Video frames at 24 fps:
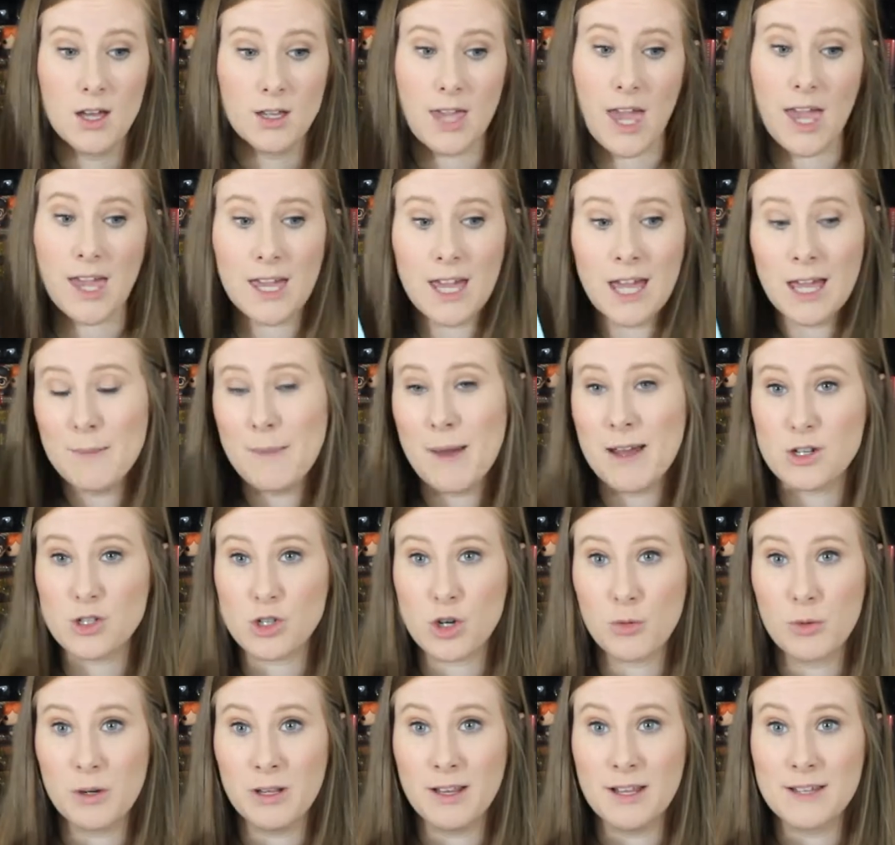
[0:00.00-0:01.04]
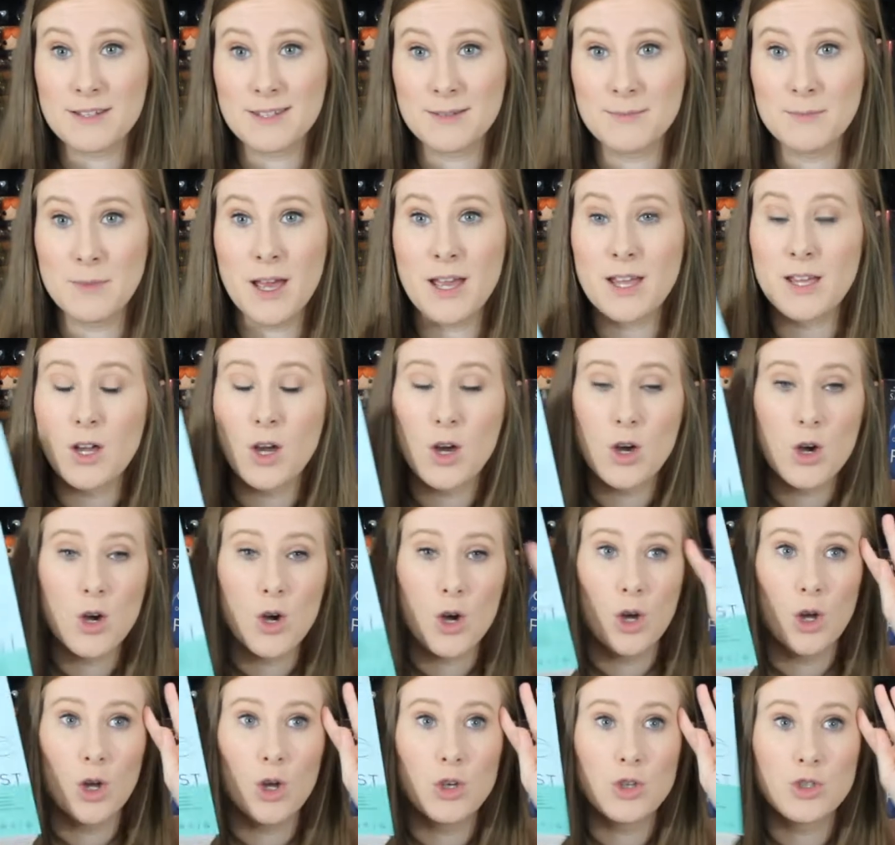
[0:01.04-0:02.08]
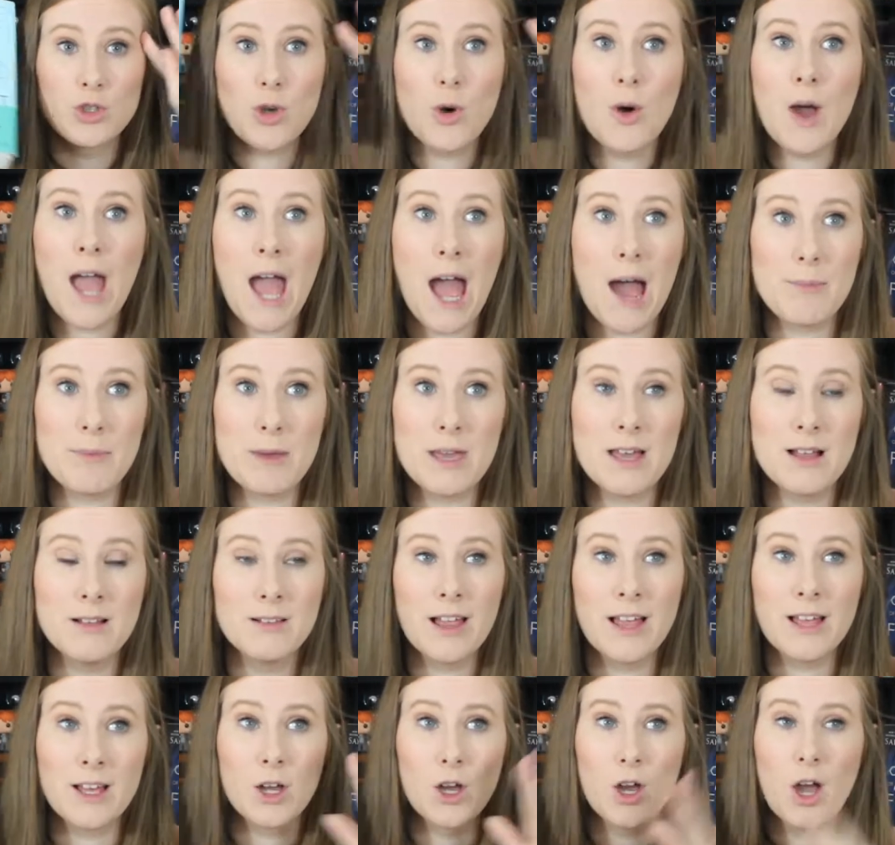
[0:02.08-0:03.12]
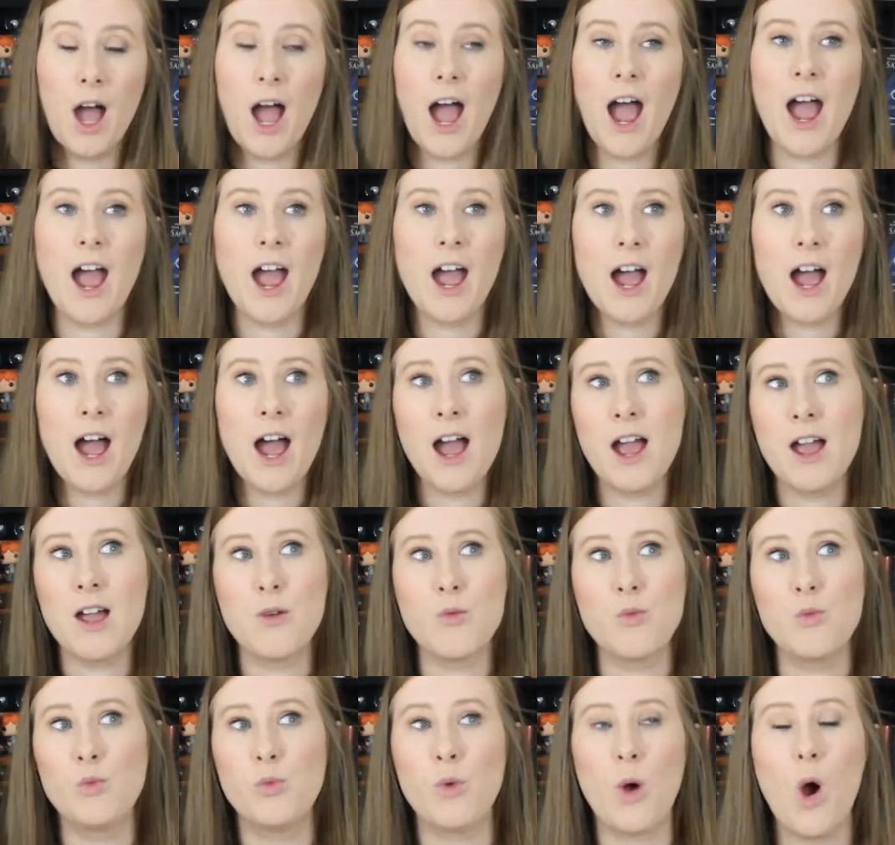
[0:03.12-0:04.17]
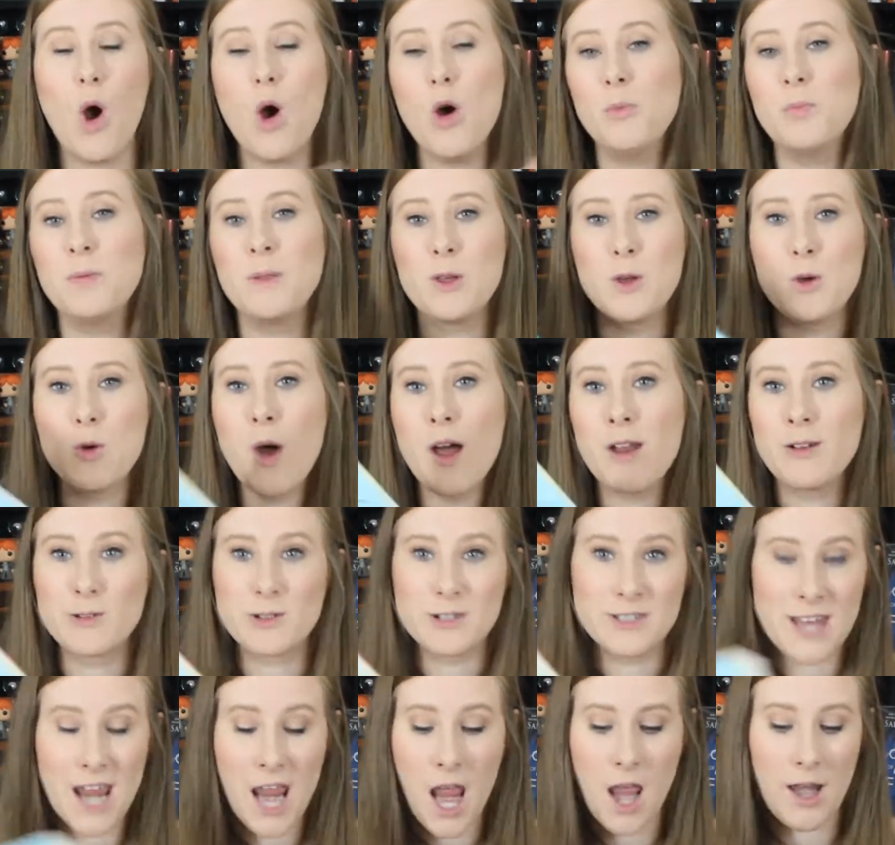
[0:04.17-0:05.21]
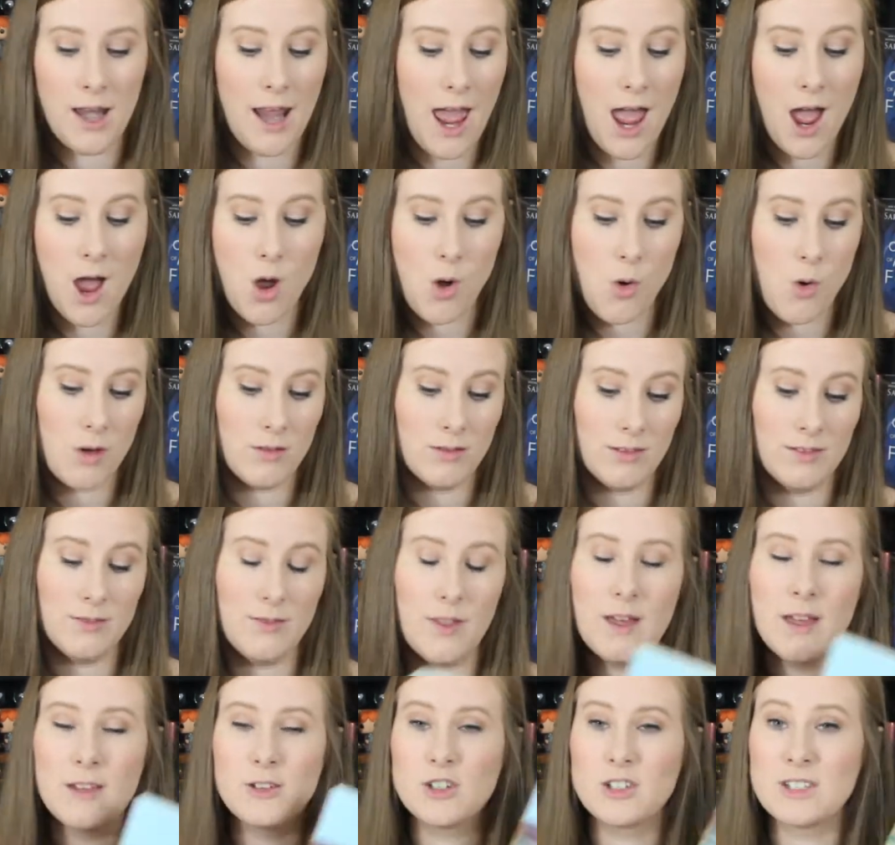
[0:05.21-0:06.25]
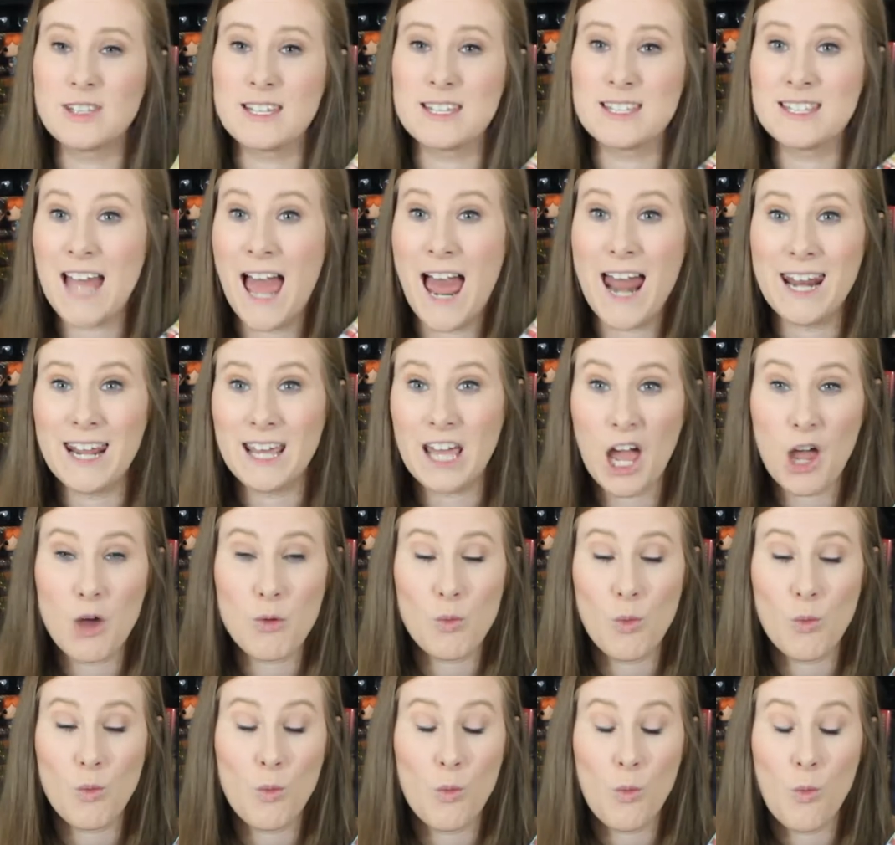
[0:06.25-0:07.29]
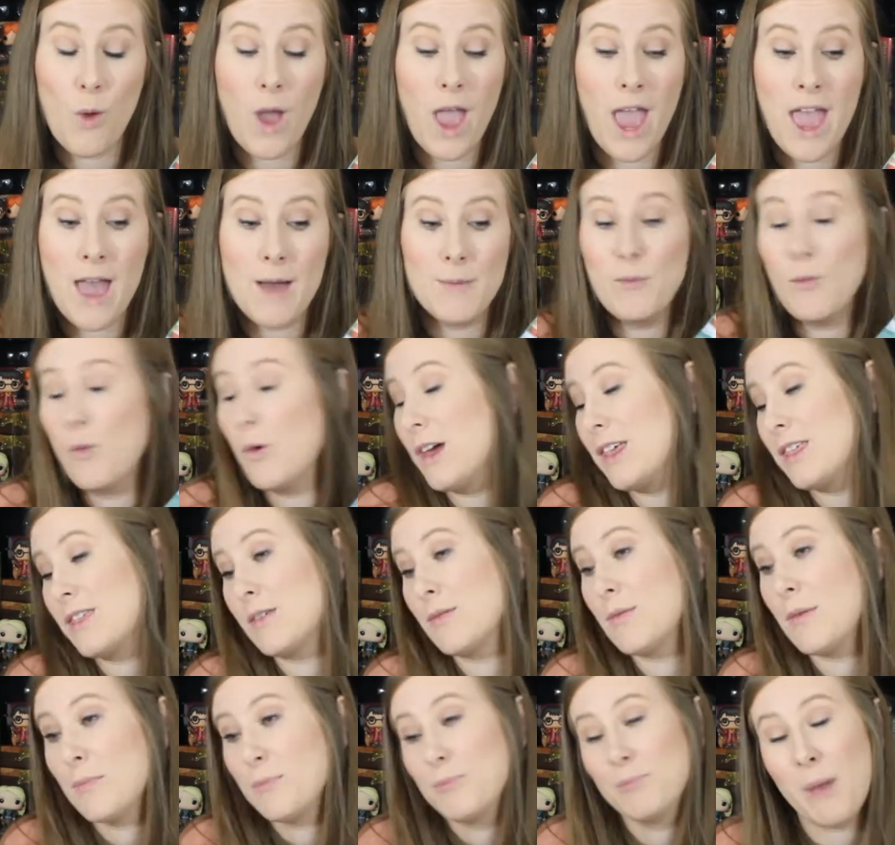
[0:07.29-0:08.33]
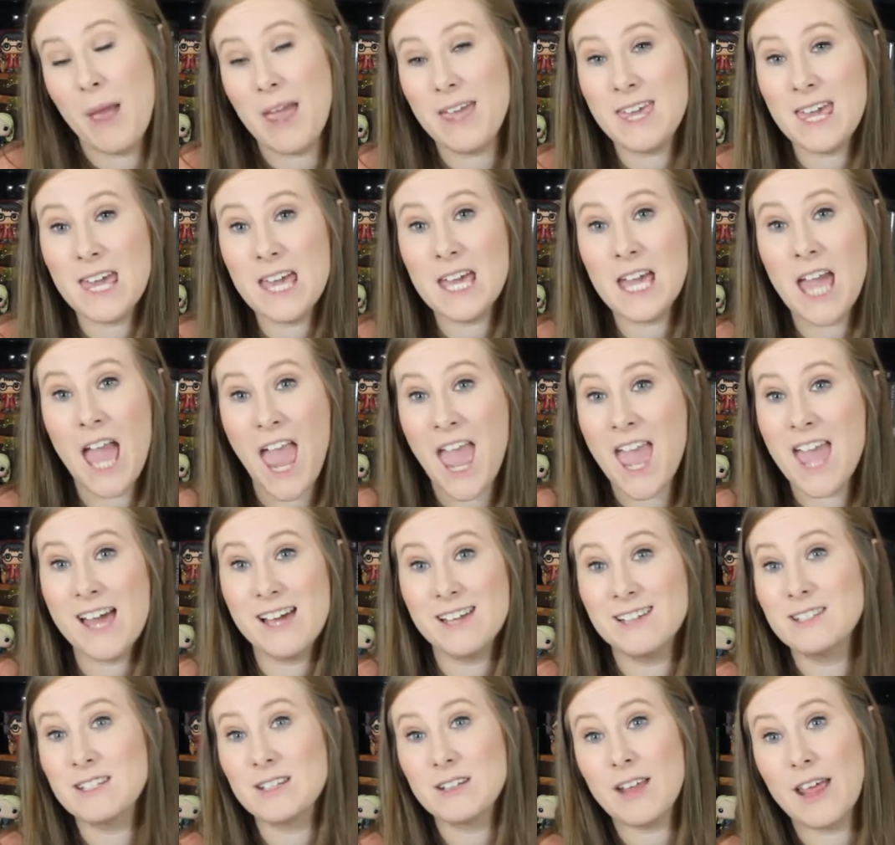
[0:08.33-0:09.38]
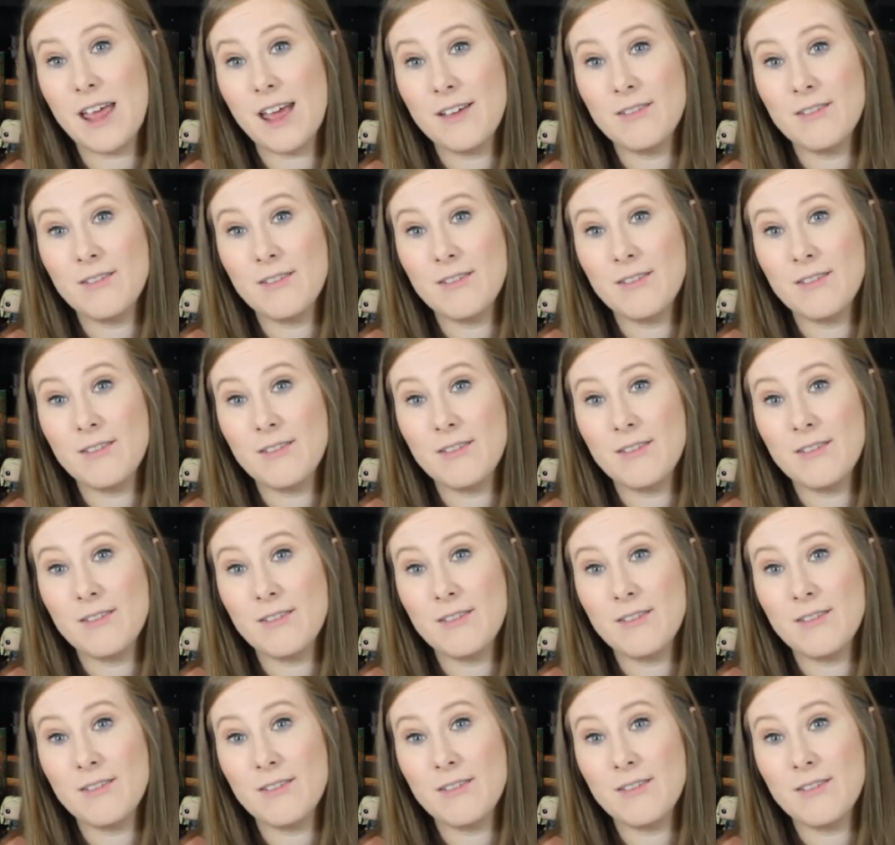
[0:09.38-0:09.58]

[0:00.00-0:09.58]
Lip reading: Caking and magical realism. Like, so happy. Like, I hope that you understand how just ecstatic I am with baking and